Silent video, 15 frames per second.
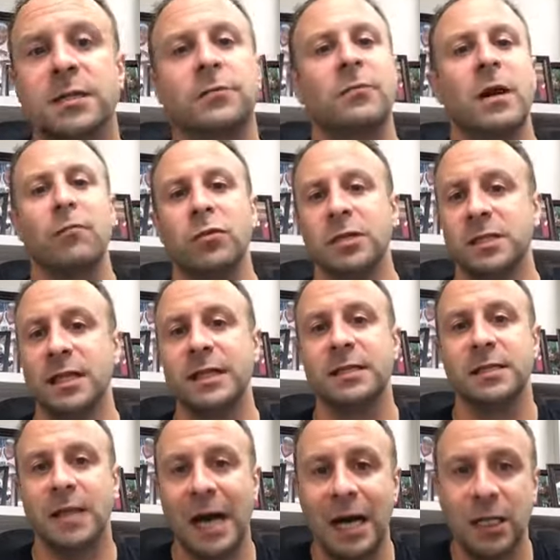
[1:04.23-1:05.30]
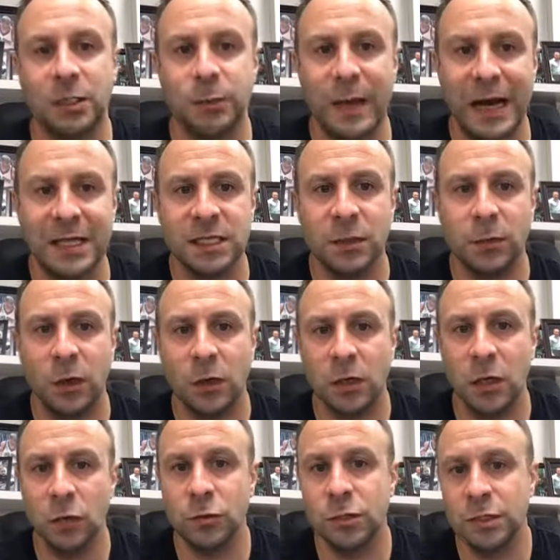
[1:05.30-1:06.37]
and represents college basketball
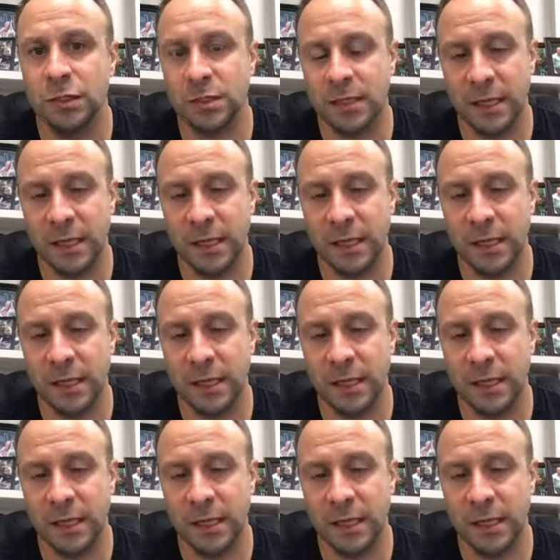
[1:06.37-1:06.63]
coaches.